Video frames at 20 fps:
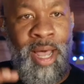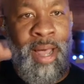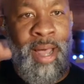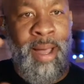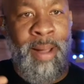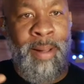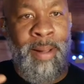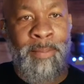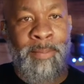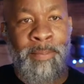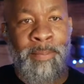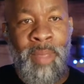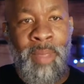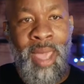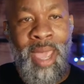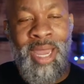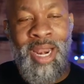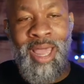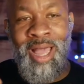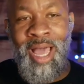And
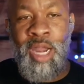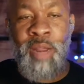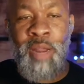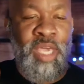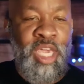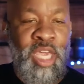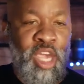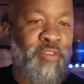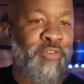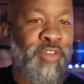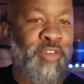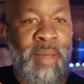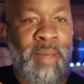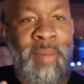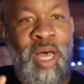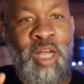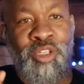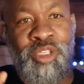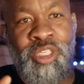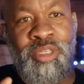I got to be careful
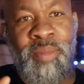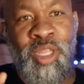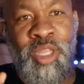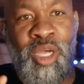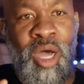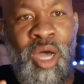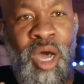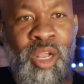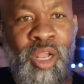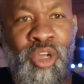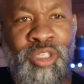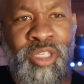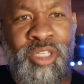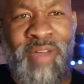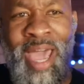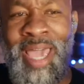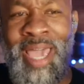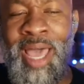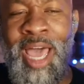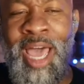about some of the colors.
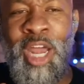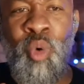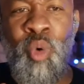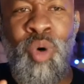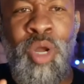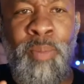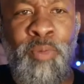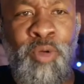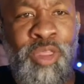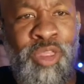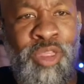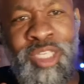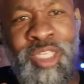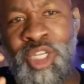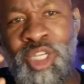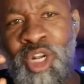I don't want to put